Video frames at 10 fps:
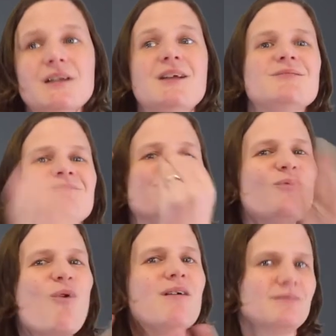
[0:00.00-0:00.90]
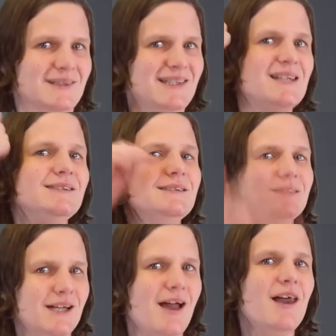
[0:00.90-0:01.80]
five years receiving their
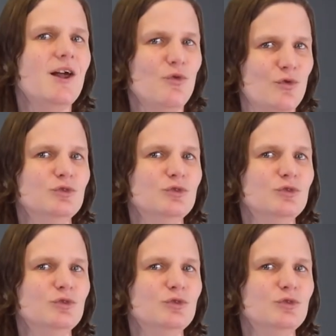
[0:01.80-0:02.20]
education